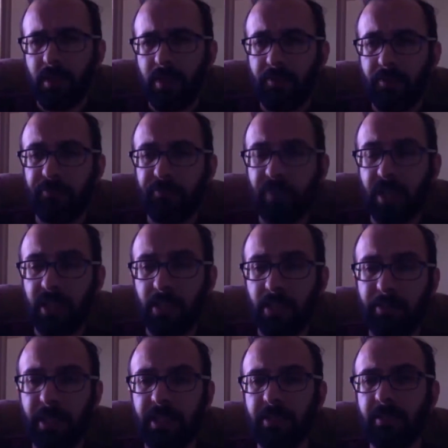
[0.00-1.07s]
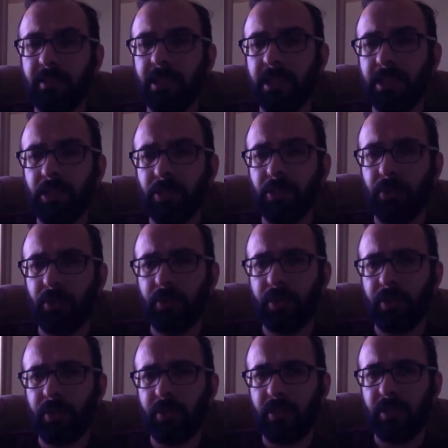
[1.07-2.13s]
a fundamentally new
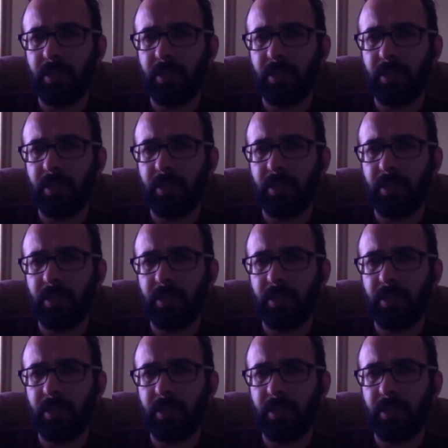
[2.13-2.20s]
theory.